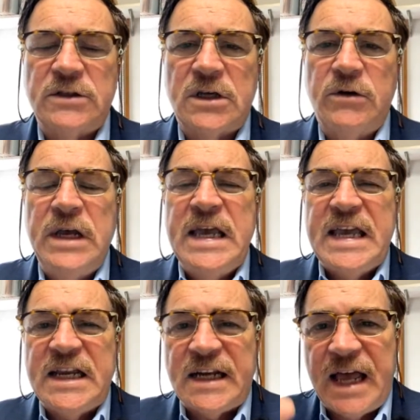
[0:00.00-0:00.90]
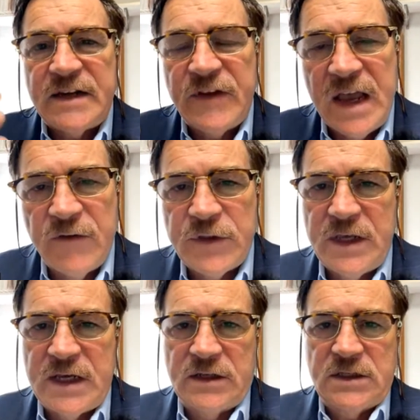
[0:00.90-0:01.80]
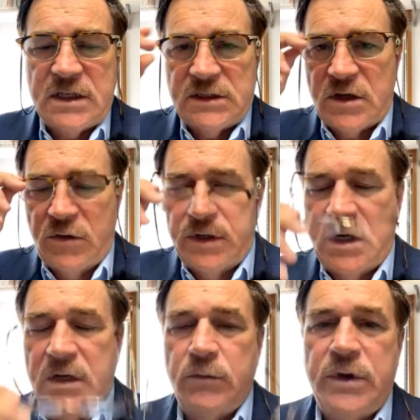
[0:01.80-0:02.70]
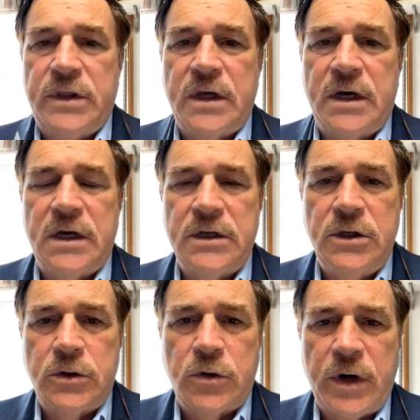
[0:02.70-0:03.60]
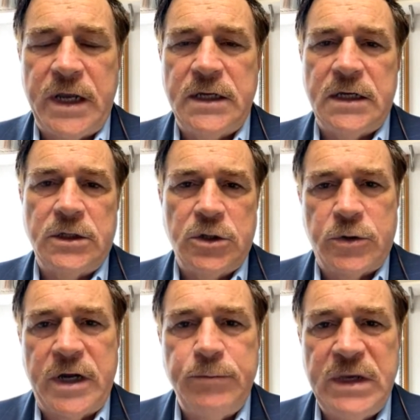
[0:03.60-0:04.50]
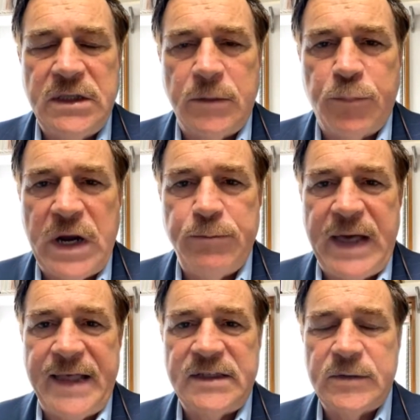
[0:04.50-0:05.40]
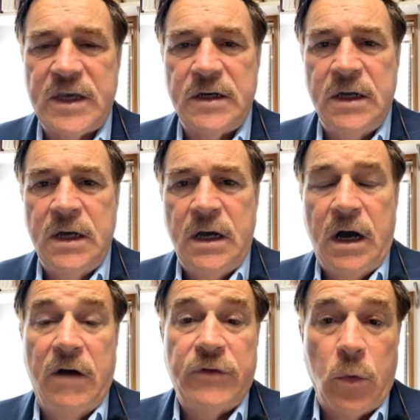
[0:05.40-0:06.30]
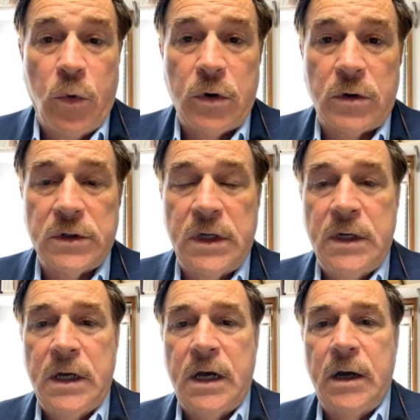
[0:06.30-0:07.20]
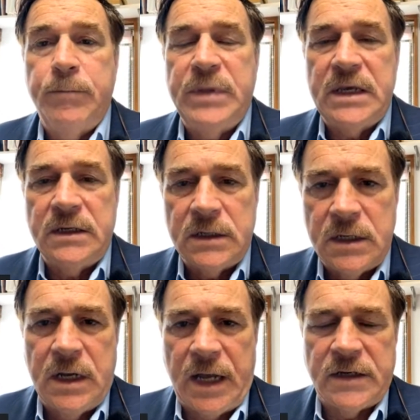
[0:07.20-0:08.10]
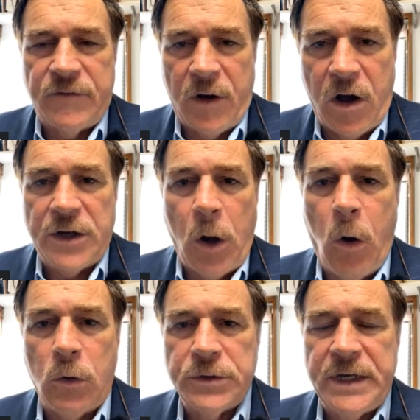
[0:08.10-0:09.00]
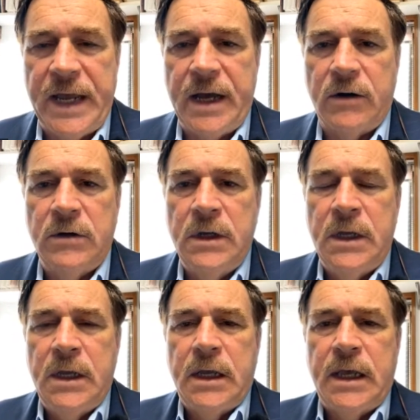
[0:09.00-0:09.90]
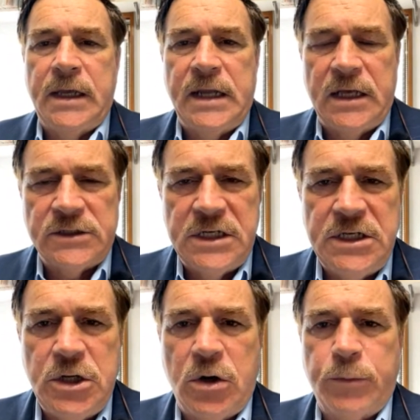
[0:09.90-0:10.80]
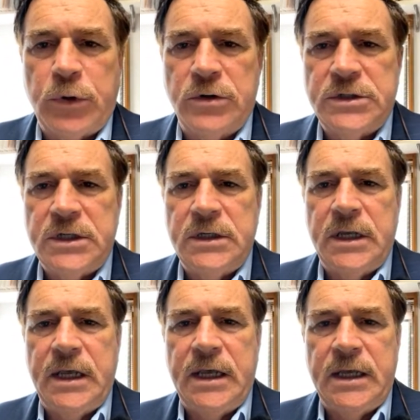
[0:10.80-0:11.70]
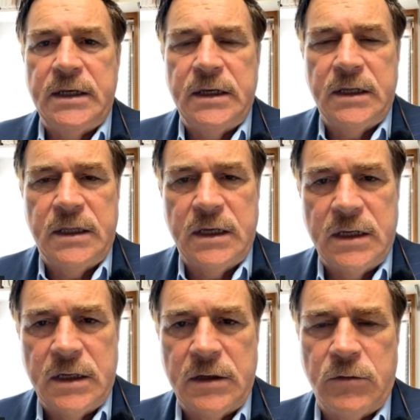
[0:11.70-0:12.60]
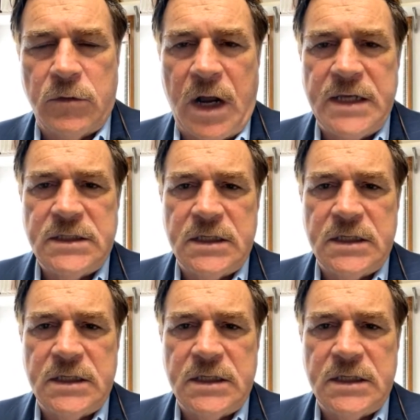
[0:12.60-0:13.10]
So in light of everything else that's going on with Ukraine, and Ukraine being the breadbasket of the world, being kind of on hold now, and El Nino approaching, and the rise